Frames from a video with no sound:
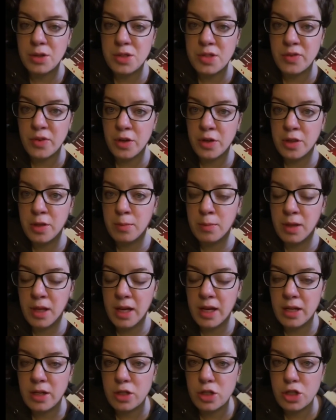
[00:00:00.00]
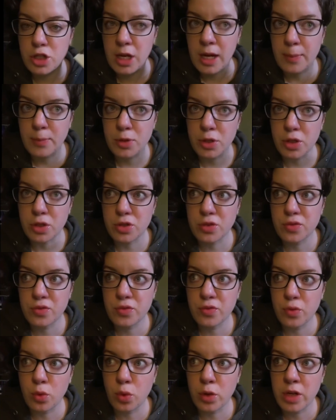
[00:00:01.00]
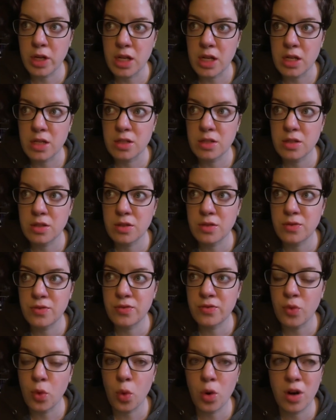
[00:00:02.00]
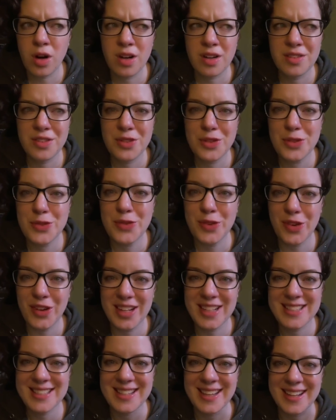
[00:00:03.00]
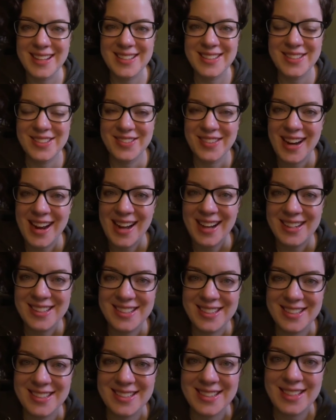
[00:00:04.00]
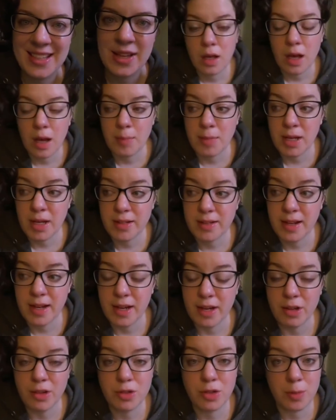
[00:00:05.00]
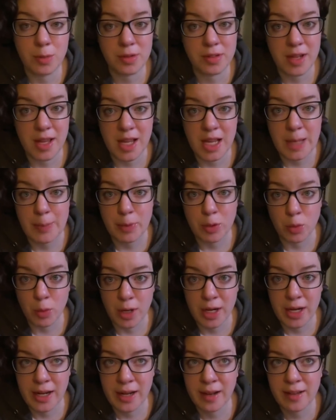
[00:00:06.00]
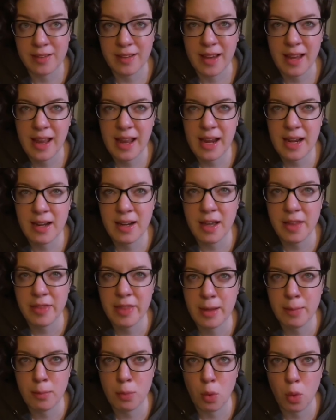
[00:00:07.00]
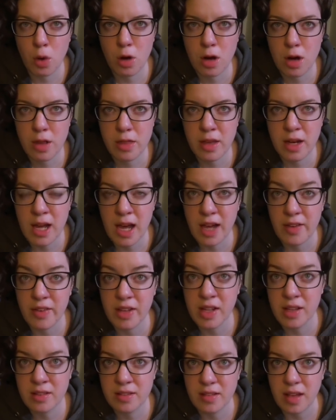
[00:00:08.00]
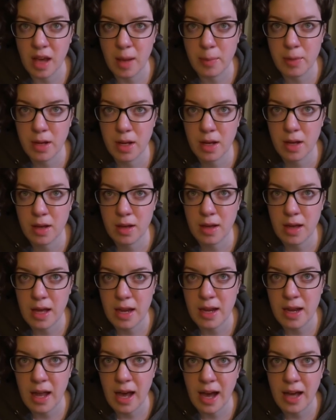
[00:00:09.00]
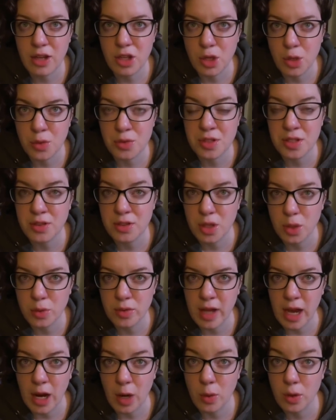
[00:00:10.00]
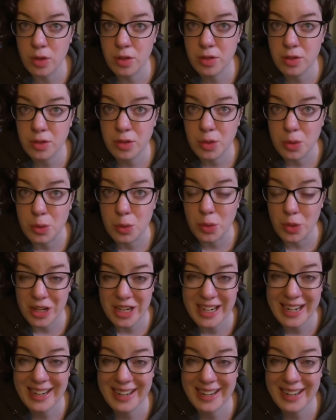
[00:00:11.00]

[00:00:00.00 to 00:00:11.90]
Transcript: of Earth and Blood, chapters 44 through 46 reactions. I'm not tired, so I'm staying up and reading because I hate nothing more than having insomnia and not using those hours to read.